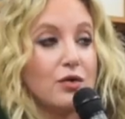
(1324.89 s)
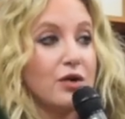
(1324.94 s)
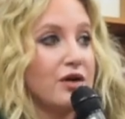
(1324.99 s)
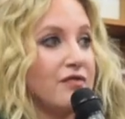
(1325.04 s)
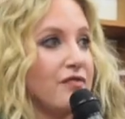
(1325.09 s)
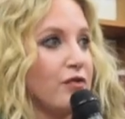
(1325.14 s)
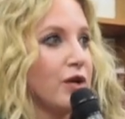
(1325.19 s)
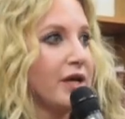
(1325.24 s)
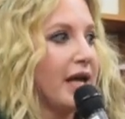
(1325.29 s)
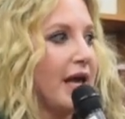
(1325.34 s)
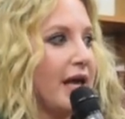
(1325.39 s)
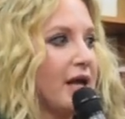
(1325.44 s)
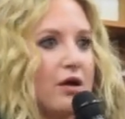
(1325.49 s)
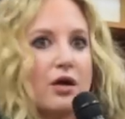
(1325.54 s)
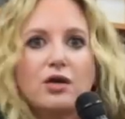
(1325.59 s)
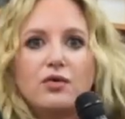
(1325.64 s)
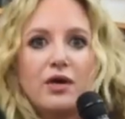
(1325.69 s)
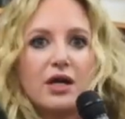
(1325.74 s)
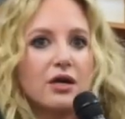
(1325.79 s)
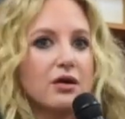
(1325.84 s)
Lauren Fortgang.
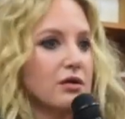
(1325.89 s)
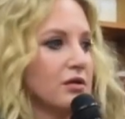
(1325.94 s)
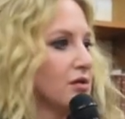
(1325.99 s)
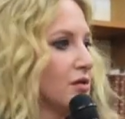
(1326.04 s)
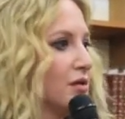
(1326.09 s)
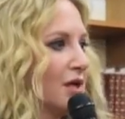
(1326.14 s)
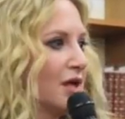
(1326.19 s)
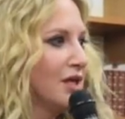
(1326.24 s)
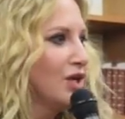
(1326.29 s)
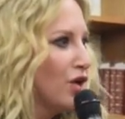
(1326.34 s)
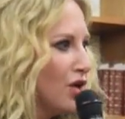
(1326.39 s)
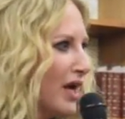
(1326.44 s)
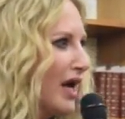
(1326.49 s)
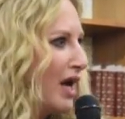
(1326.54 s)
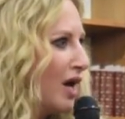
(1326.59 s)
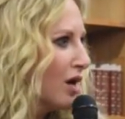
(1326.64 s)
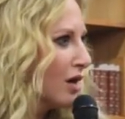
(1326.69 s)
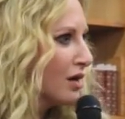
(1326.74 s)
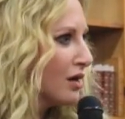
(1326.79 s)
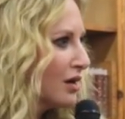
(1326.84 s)
Are you here? You're
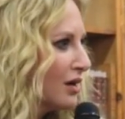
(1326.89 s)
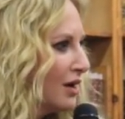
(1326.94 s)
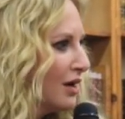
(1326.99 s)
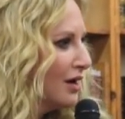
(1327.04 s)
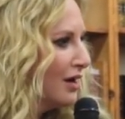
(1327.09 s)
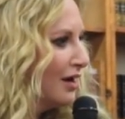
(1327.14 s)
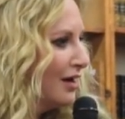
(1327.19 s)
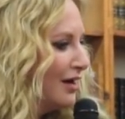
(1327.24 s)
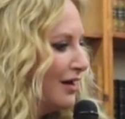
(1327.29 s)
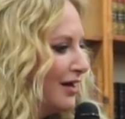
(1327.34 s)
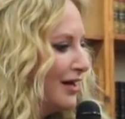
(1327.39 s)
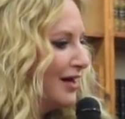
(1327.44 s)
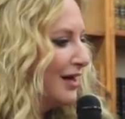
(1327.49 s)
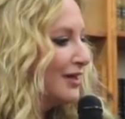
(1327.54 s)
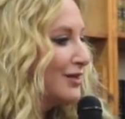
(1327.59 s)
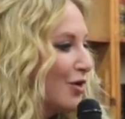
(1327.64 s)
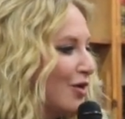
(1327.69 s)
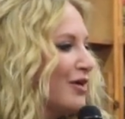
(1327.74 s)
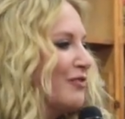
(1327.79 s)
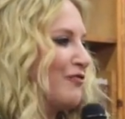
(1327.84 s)
here!
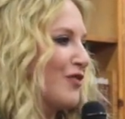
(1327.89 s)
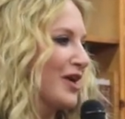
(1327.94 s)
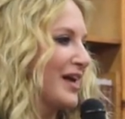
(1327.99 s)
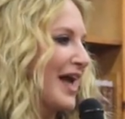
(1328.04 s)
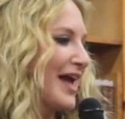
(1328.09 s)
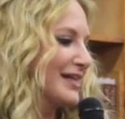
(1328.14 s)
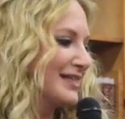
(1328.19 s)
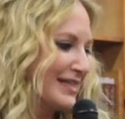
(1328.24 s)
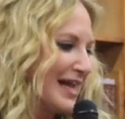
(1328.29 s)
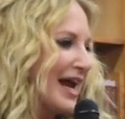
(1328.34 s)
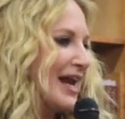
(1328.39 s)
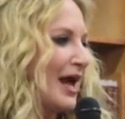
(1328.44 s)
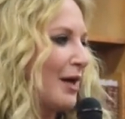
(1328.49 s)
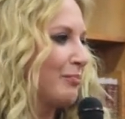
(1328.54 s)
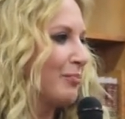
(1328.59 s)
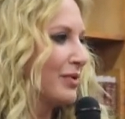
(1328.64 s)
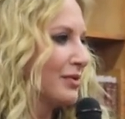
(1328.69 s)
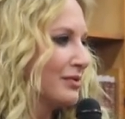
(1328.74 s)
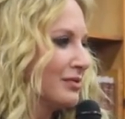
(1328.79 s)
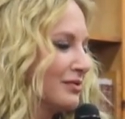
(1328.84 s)
Lauren Fortgang, stand up!